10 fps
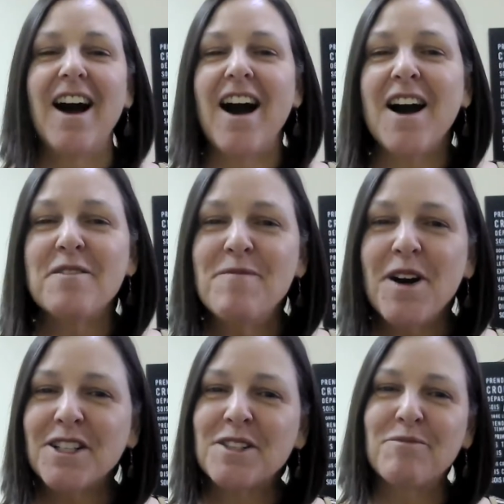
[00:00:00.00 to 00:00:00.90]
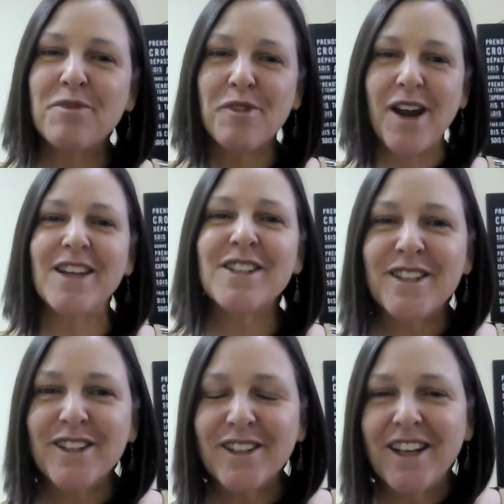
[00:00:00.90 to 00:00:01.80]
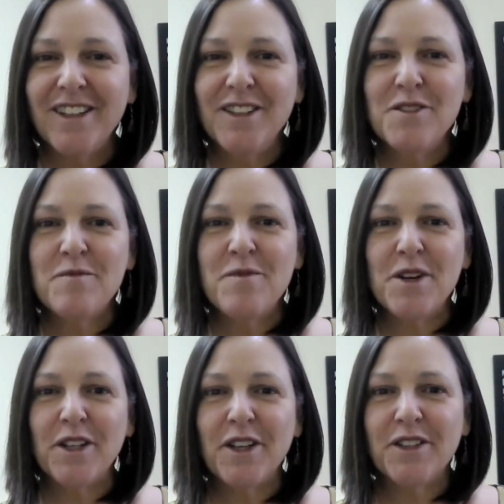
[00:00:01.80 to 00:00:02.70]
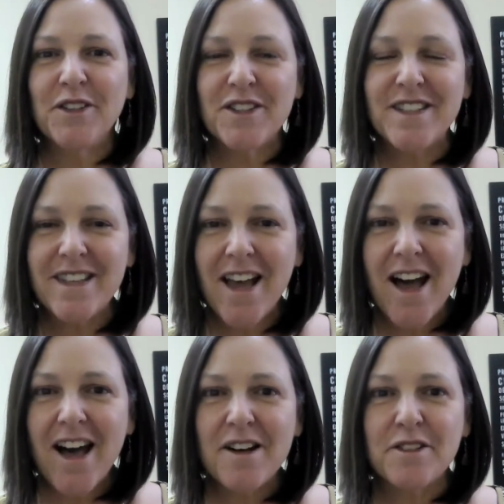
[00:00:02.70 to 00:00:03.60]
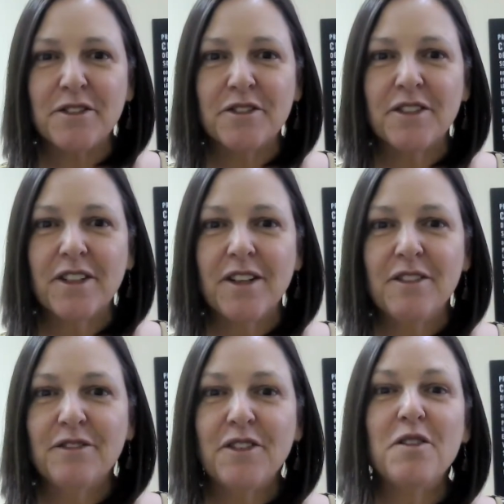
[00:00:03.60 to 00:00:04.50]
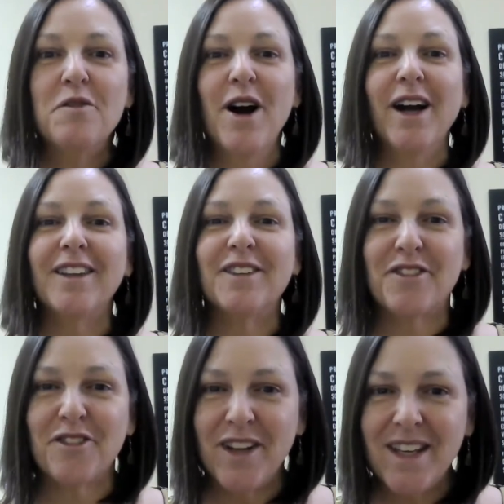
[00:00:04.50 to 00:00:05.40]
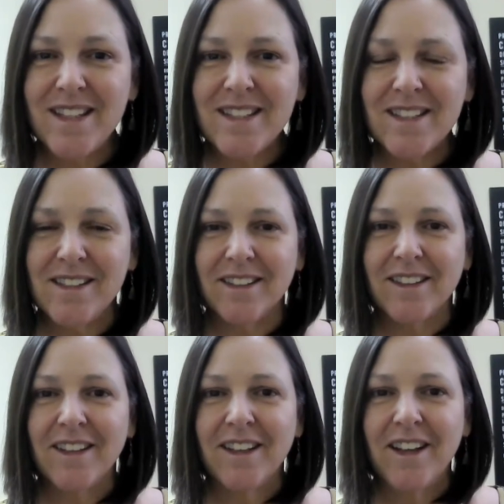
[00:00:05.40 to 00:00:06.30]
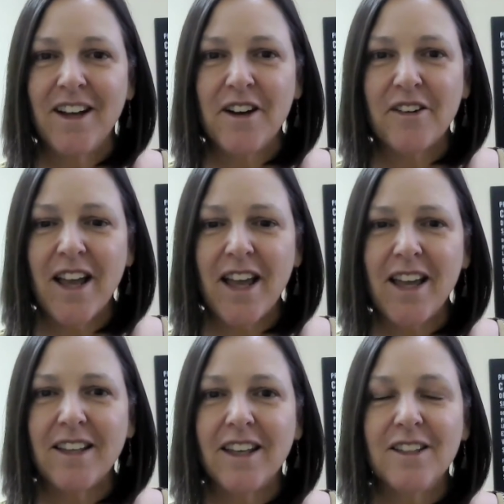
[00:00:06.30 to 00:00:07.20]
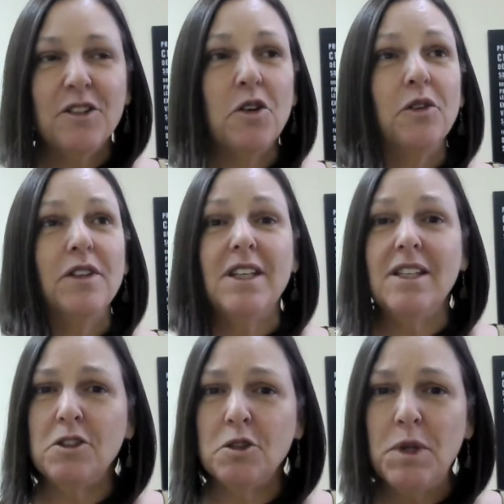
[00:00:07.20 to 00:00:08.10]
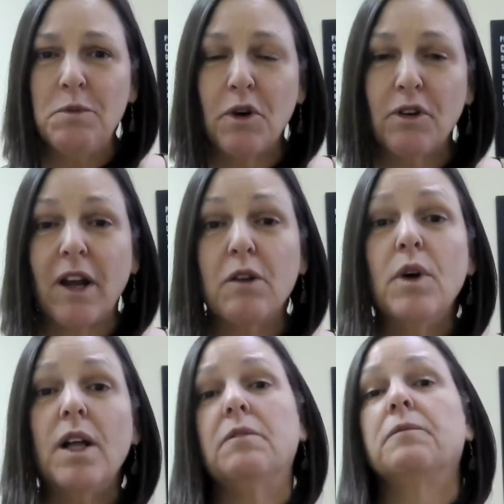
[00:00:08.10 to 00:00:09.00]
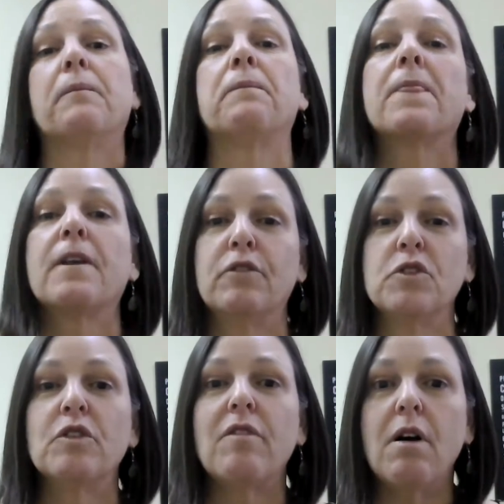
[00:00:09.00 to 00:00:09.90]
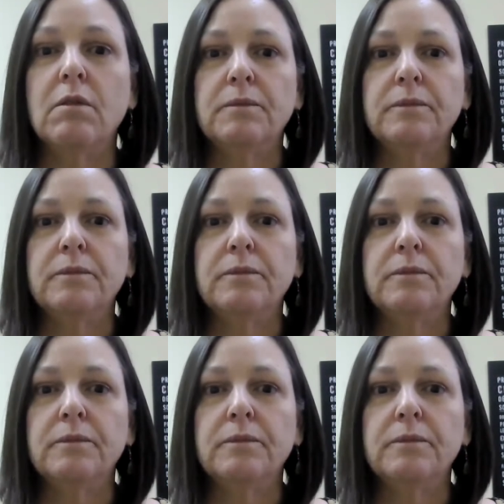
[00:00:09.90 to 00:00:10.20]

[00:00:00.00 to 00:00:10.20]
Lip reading: How much pressure can you put on yourself? For what reason? Right? You don't need to be perfect. Well, first of all,